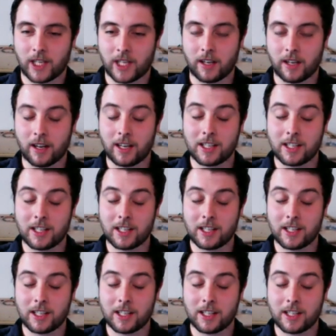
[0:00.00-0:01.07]
Yeah, it's,
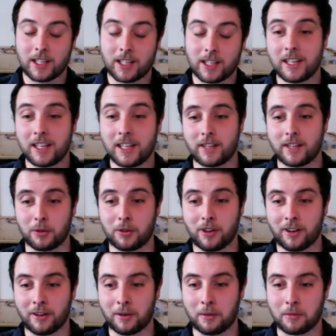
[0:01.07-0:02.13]
it's quite difficult,
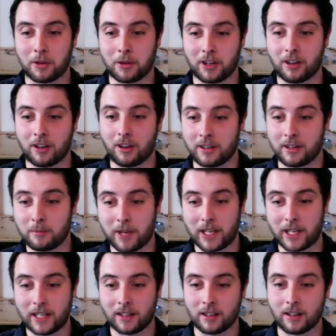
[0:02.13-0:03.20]
I'm not going to lie.
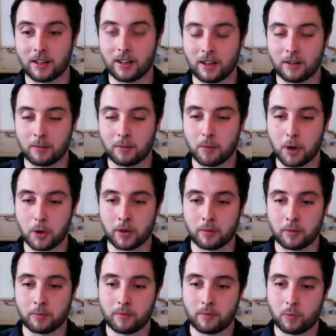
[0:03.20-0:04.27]
Making a, a
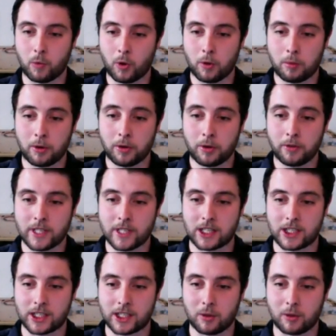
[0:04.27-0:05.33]
motor... waterproof is
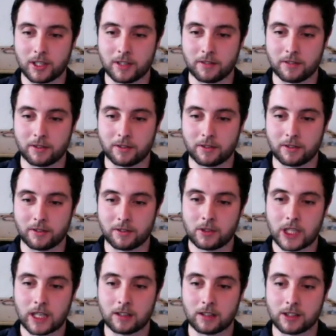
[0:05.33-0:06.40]
actually quite a difficult
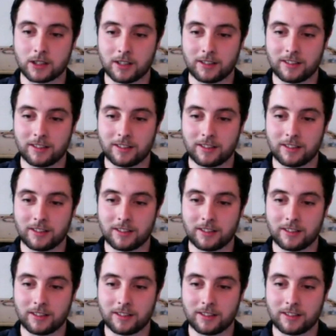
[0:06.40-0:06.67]
challenge.